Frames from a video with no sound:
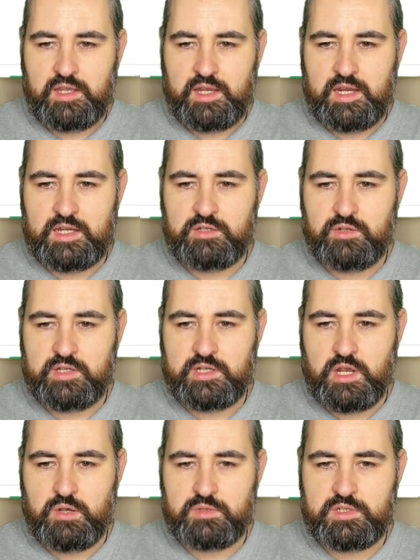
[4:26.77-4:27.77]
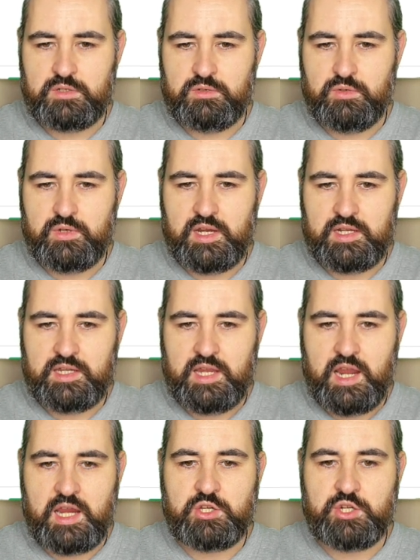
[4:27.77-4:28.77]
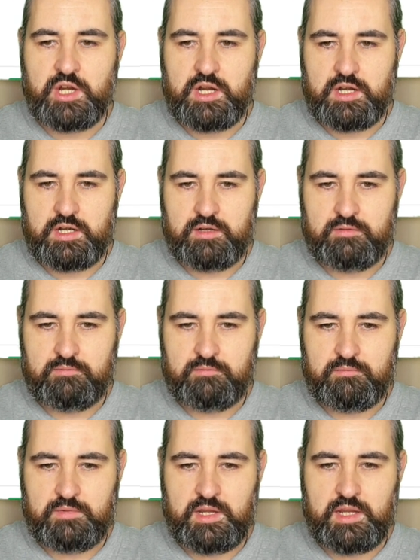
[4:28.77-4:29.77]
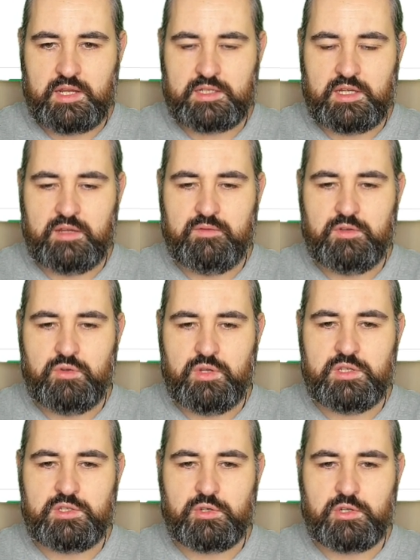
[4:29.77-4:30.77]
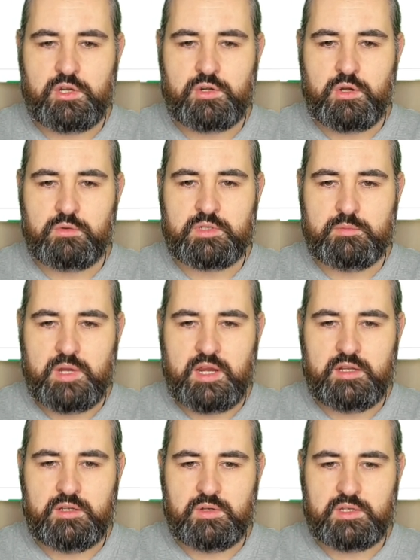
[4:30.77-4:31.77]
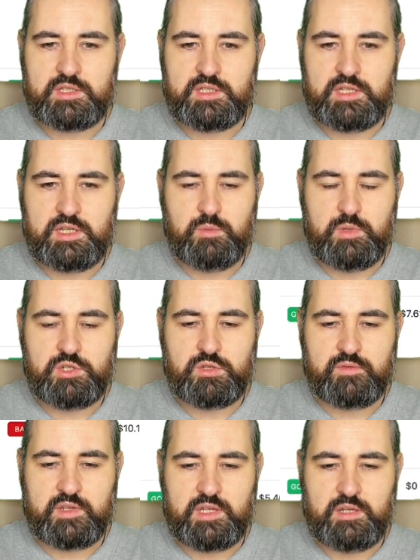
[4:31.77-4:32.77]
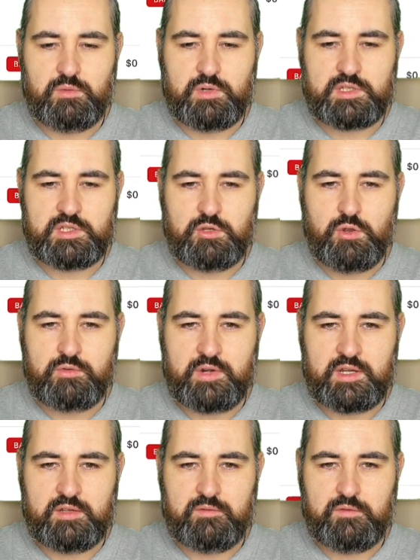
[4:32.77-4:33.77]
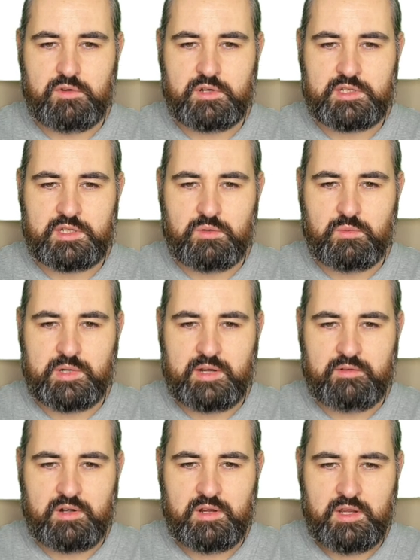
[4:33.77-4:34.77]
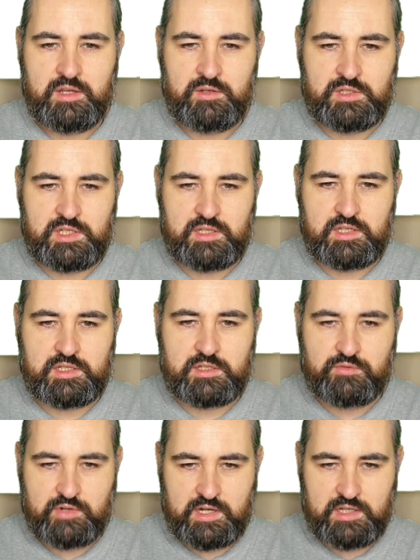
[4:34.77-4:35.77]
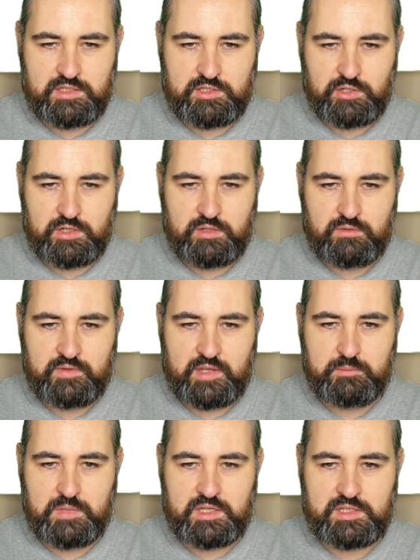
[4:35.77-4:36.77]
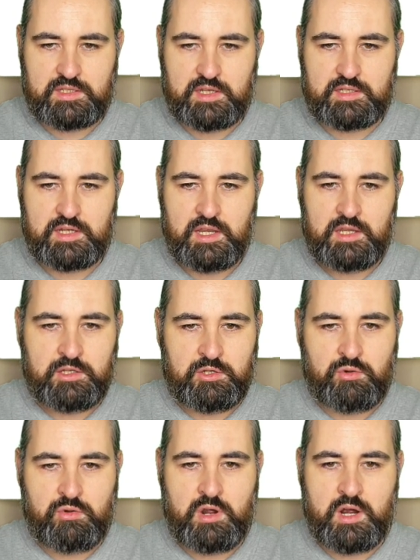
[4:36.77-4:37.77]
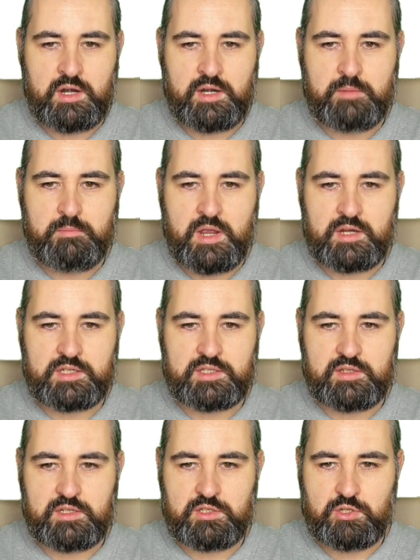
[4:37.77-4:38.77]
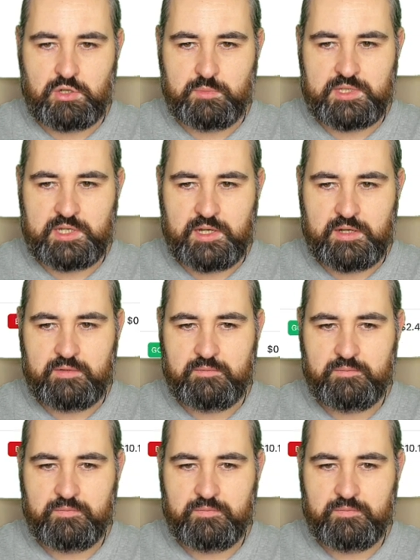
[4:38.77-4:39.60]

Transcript: And you can also look at KGR, and if you insert your own domain, you can see which of the keywords you're ranking for. So whenever you see this green circle, that means that you are amongst the SERPs here.